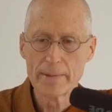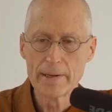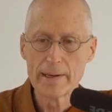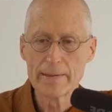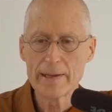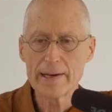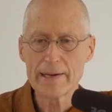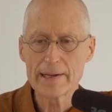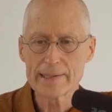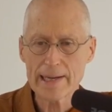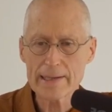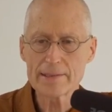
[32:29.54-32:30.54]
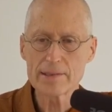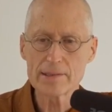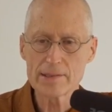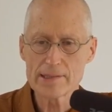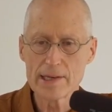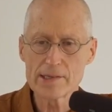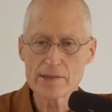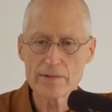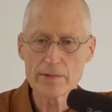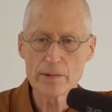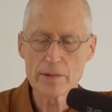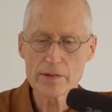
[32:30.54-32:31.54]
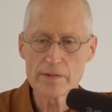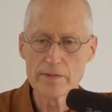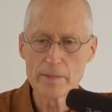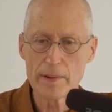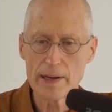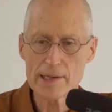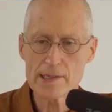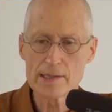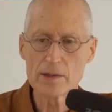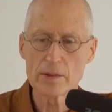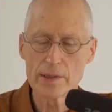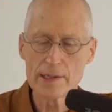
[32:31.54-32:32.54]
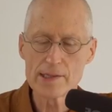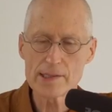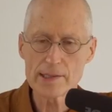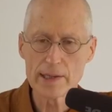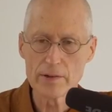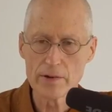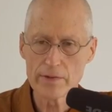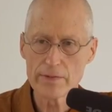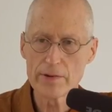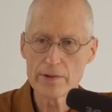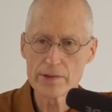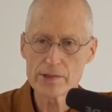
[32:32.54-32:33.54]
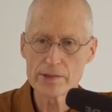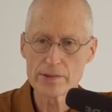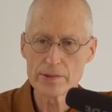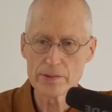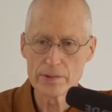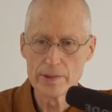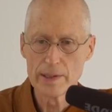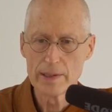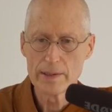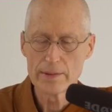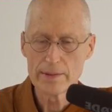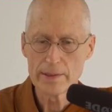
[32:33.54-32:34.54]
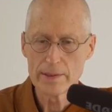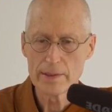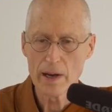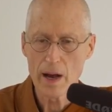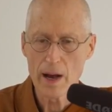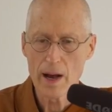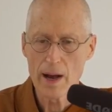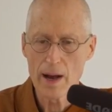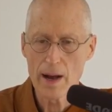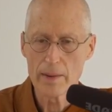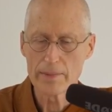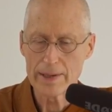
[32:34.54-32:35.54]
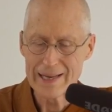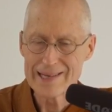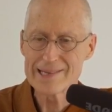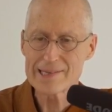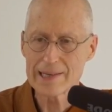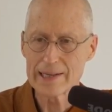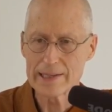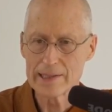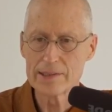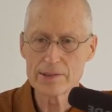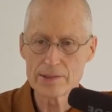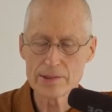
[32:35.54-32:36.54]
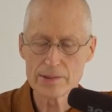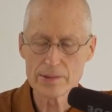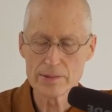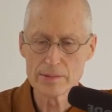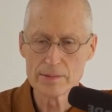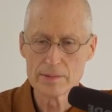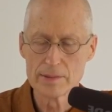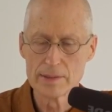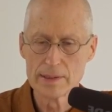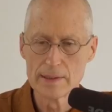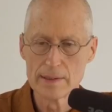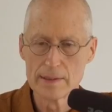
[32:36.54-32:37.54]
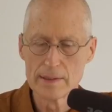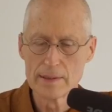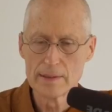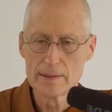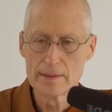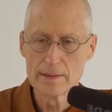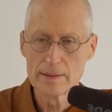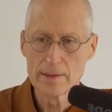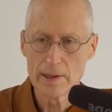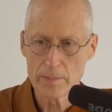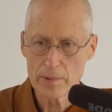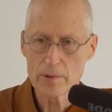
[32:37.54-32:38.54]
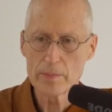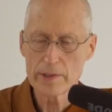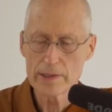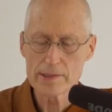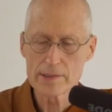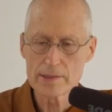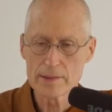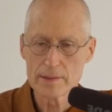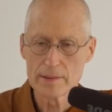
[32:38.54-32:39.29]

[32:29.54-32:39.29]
Then, in a technical sense, of course, vipassana or insight refers to the, uh, the insight into impermanence,